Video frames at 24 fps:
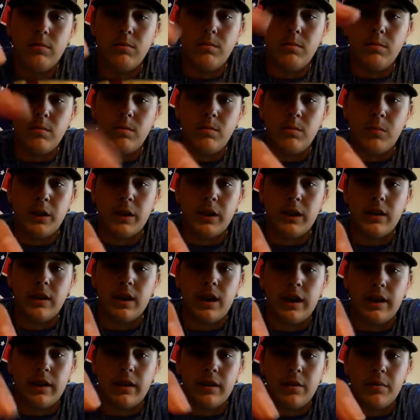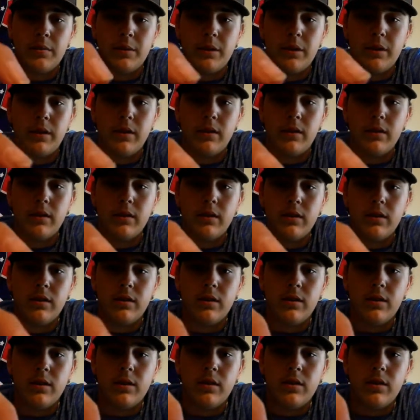But the clacker up here.
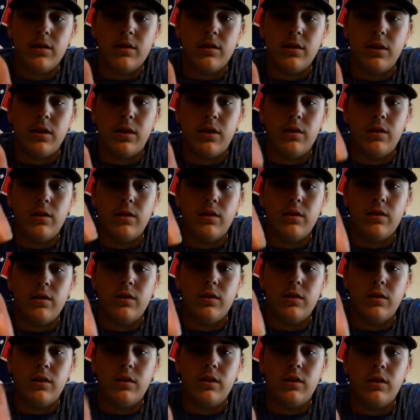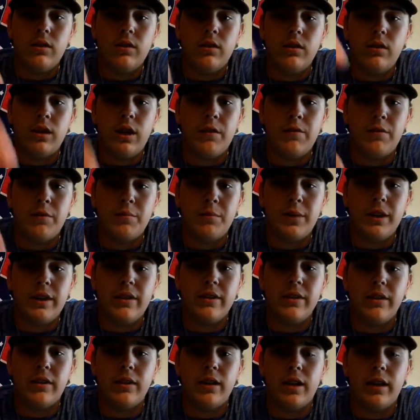So you'll have your bead,
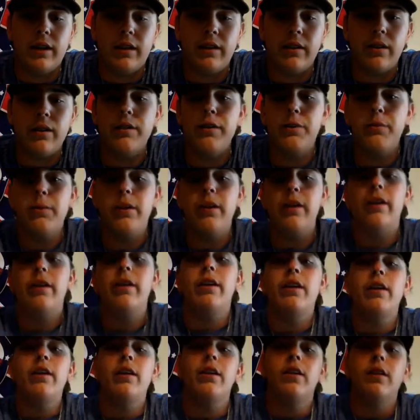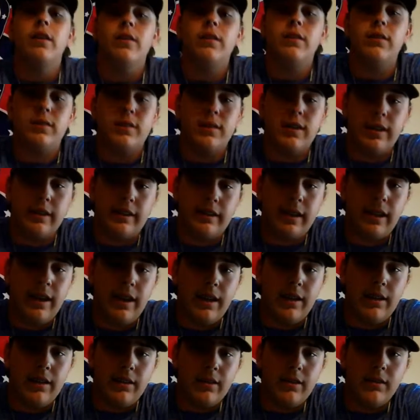your clacker, and your weight. So it's like
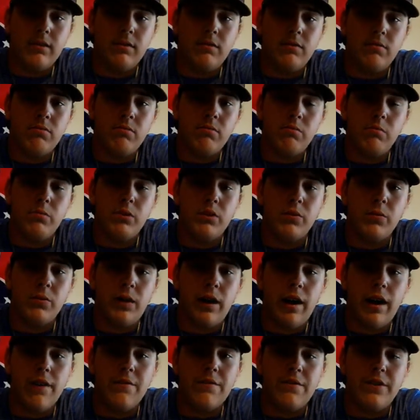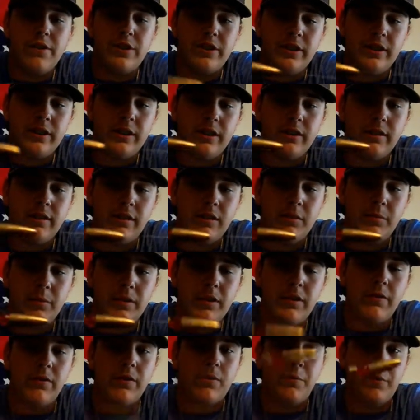that. But the way I fish it is a little bit
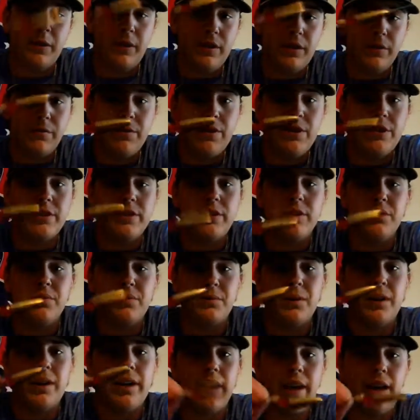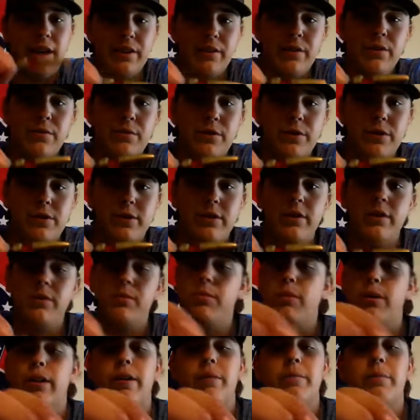different. I mean, you can fish it this way, and I do fish it this
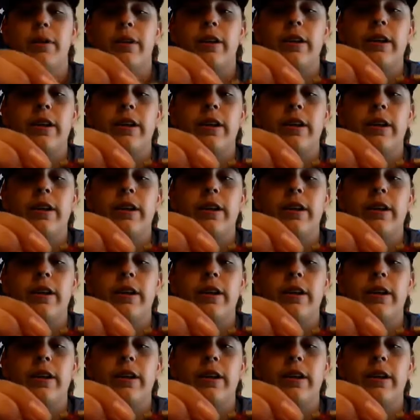way, but